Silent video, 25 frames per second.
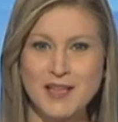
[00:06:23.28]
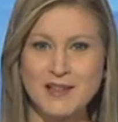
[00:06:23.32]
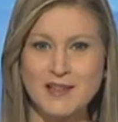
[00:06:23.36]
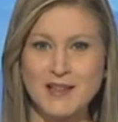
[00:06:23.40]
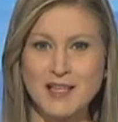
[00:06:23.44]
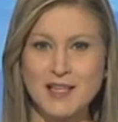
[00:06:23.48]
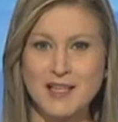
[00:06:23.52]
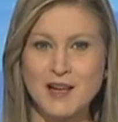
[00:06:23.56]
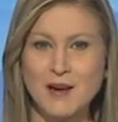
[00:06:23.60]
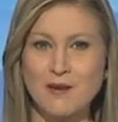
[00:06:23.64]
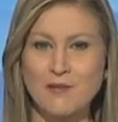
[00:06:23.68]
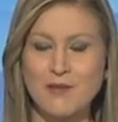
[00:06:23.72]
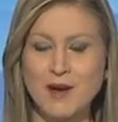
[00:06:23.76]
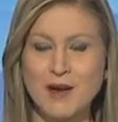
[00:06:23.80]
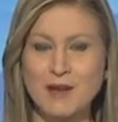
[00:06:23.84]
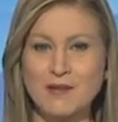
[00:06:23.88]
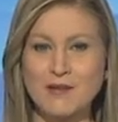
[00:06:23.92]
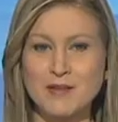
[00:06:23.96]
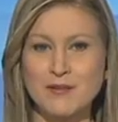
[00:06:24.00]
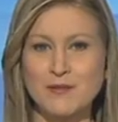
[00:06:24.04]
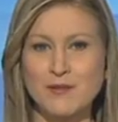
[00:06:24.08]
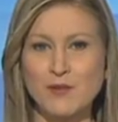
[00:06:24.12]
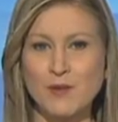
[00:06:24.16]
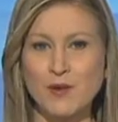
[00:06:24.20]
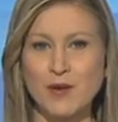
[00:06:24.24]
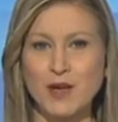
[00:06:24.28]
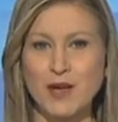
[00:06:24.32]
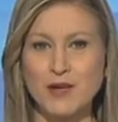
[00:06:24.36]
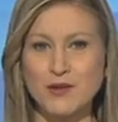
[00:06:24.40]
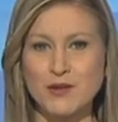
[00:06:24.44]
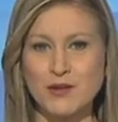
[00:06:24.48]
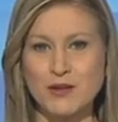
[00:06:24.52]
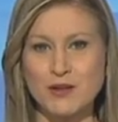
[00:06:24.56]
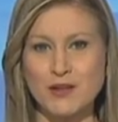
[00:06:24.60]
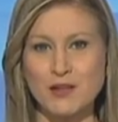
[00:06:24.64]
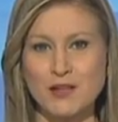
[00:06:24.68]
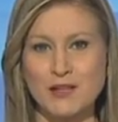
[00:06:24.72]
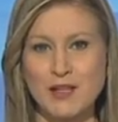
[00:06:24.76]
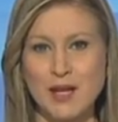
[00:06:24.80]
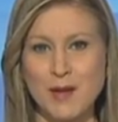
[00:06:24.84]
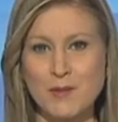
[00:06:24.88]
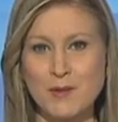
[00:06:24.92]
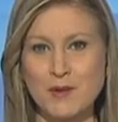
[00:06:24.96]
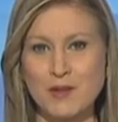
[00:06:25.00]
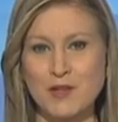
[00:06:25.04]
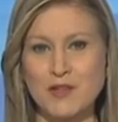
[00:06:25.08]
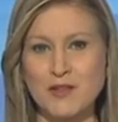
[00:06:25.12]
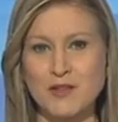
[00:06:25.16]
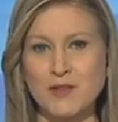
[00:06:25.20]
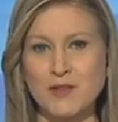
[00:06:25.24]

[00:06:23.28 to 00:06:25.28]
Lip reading: that around 400 kilometers of